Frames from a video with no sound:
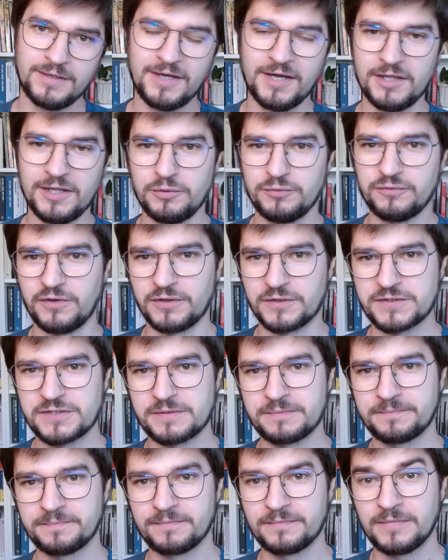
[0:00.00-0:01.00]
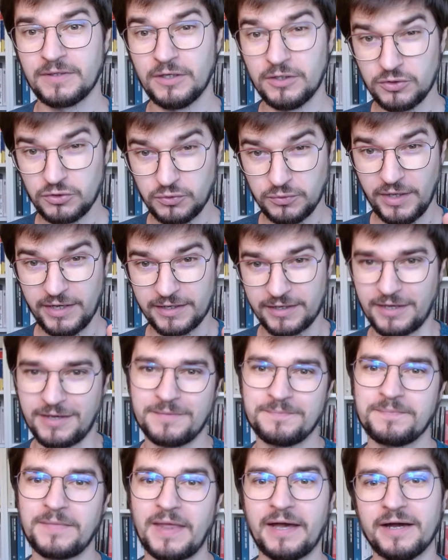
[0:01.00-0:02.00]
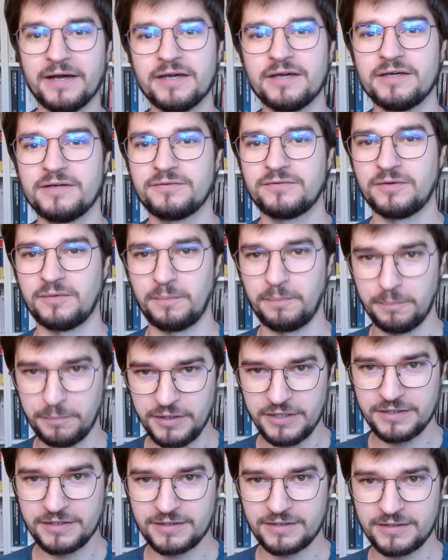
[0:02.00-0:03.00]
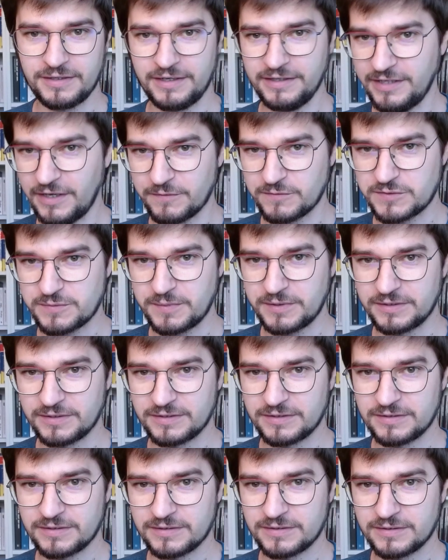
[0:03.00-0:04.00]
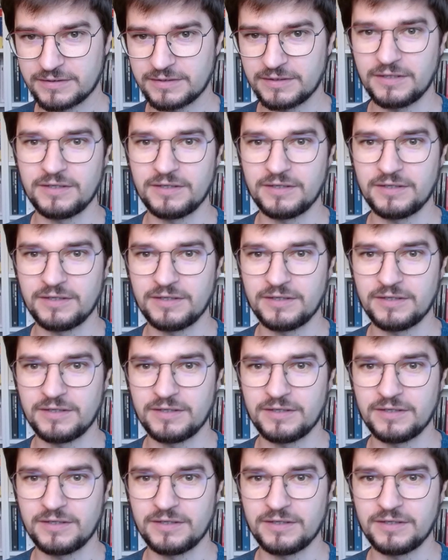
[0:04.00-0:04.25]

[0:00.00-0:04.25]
Hello folks! Today I have a big announcement.